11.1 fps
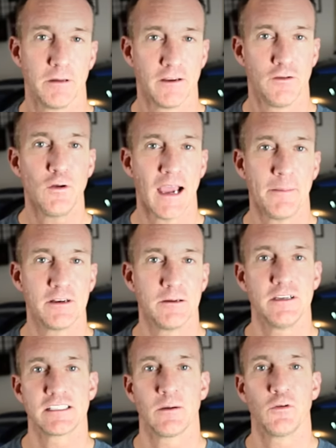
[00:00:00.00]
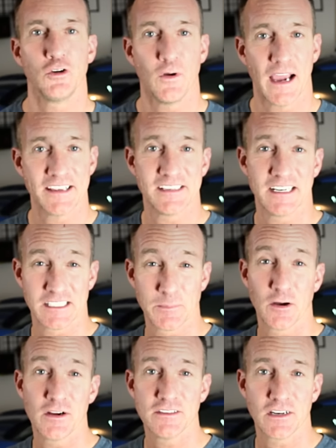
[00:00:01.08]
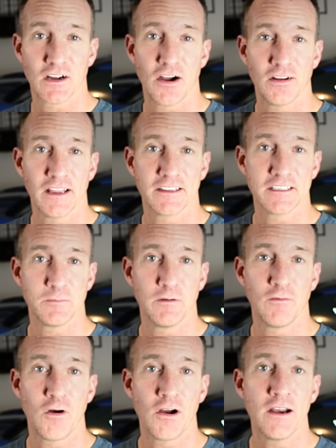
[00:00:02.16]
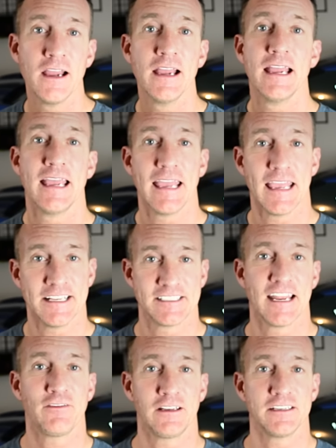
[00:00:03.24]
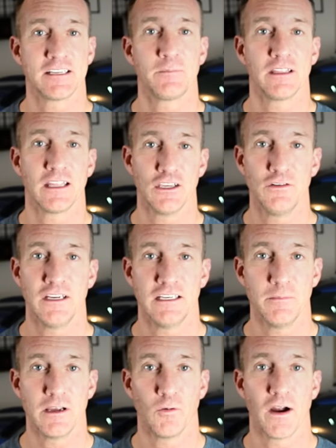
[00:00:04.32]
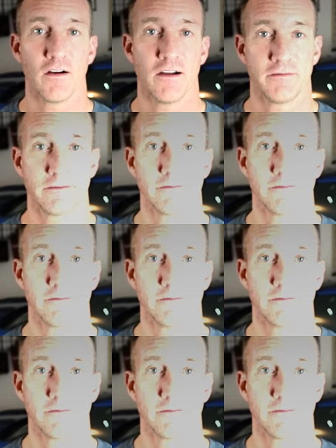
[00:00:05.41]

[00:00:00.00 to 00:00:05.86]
But if you happen to be someone who hasn't experienced a car like this before, it's definitely something that you need to be aware of.